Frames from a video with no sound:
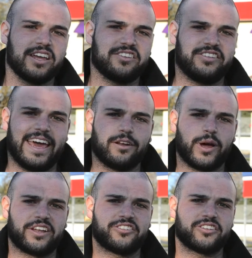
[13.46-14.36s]

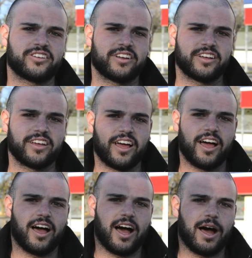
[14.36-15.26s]
sandwich.
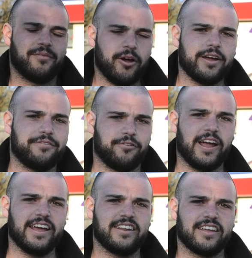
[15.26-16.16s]
I'm very
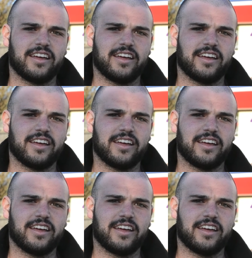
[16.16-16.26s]
afraid